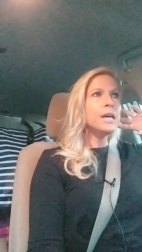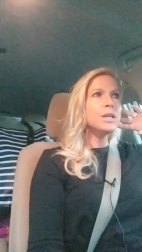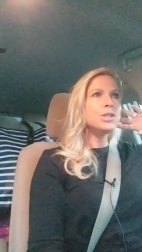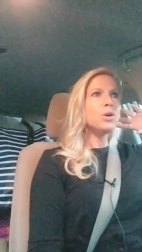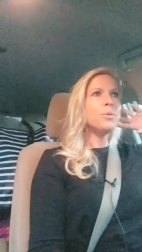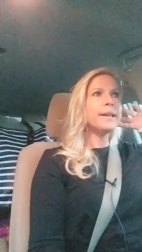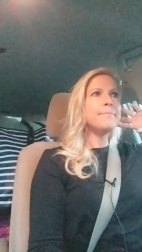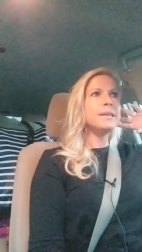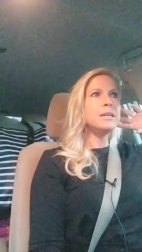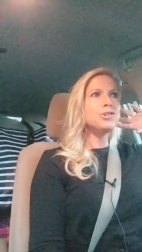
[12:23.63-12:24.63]
So, what
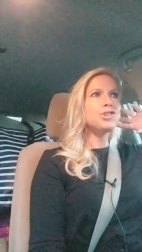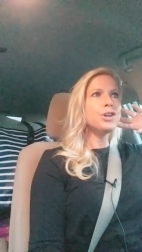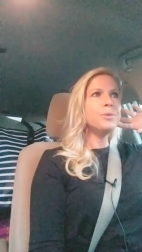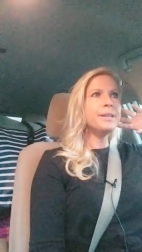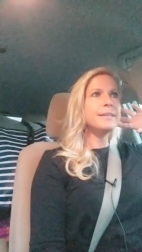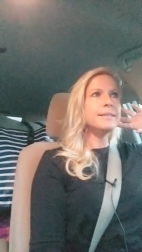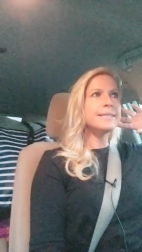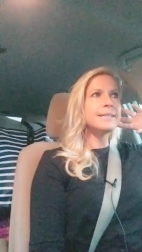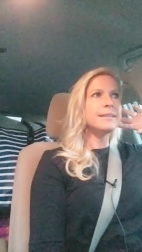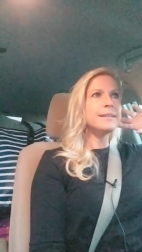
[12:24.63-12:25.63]
I'm being shown
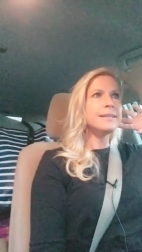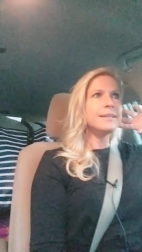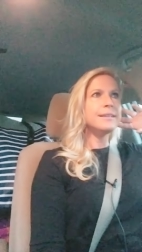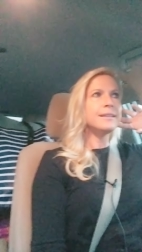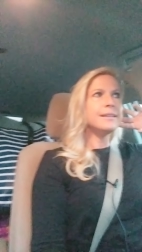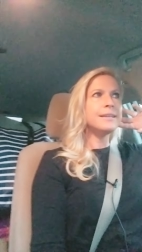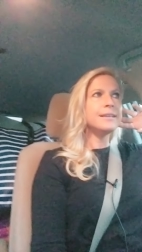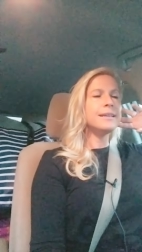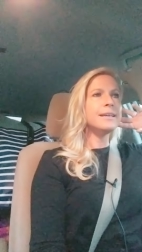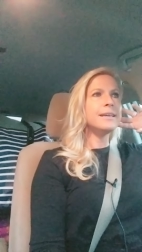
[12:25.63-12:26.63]
is
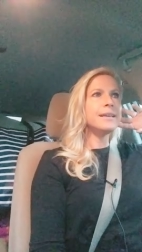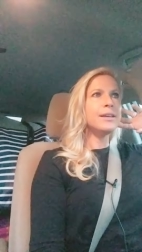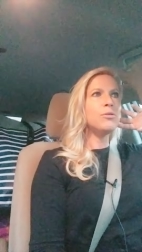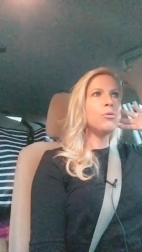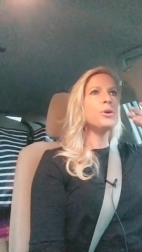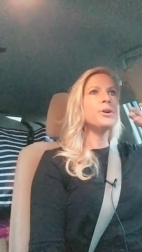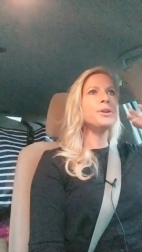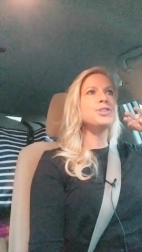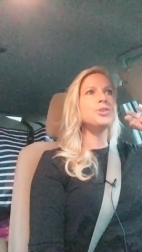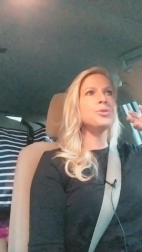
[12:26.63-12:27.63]
in order
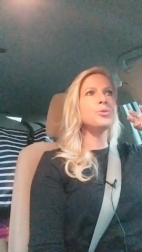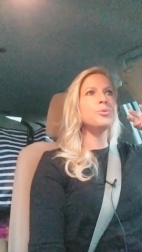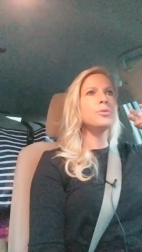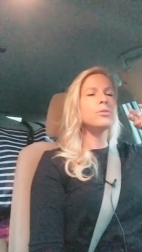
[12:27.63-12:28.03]
to